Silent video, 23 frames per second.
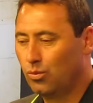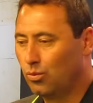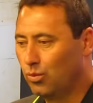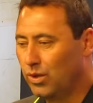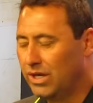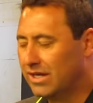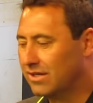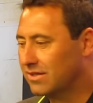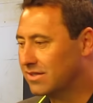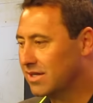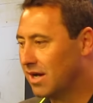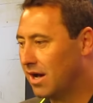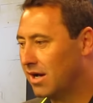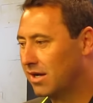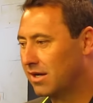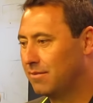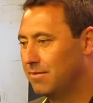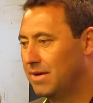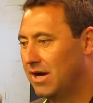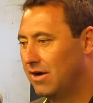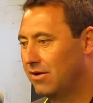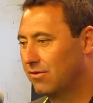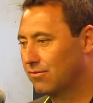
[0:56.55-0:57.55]
We can talk
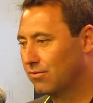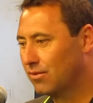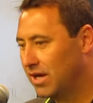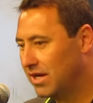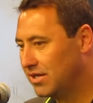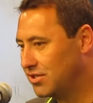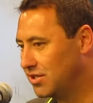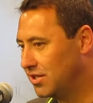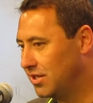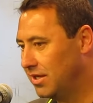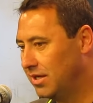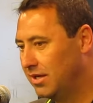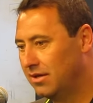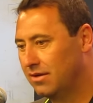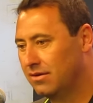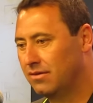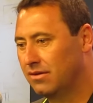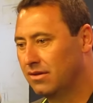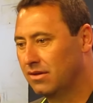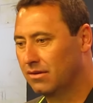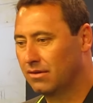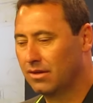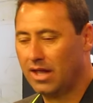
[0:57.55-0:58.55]
about Reggie
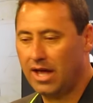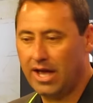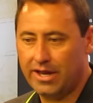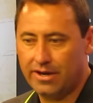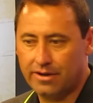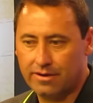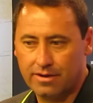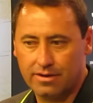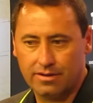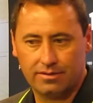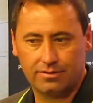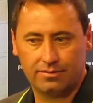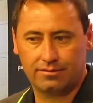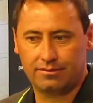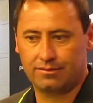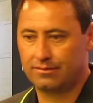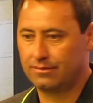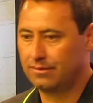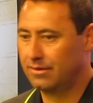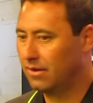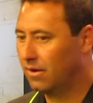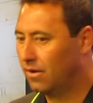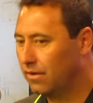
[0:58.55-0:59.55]
and Leinart
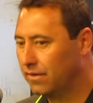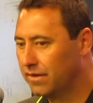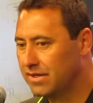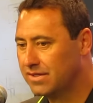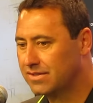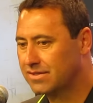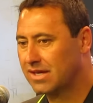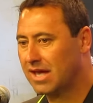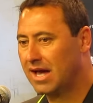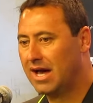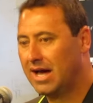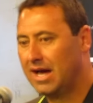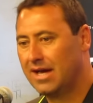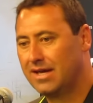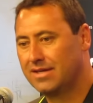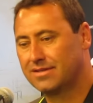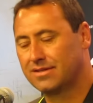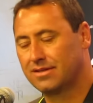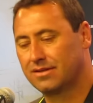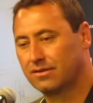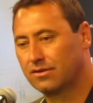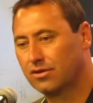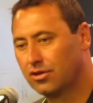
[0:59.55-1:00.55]
and all these
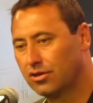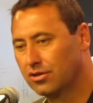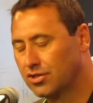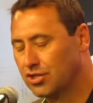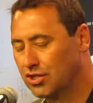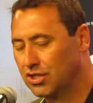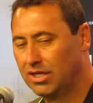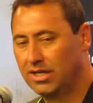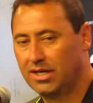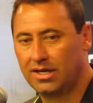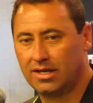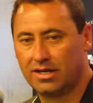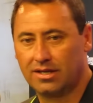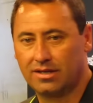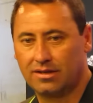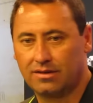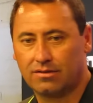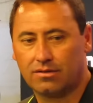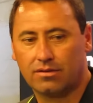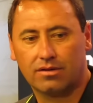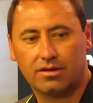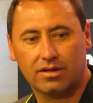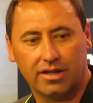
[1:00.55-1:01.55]
guys and Cushing
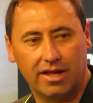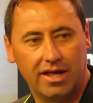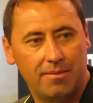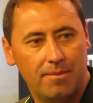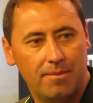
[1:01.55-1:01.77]
and Clay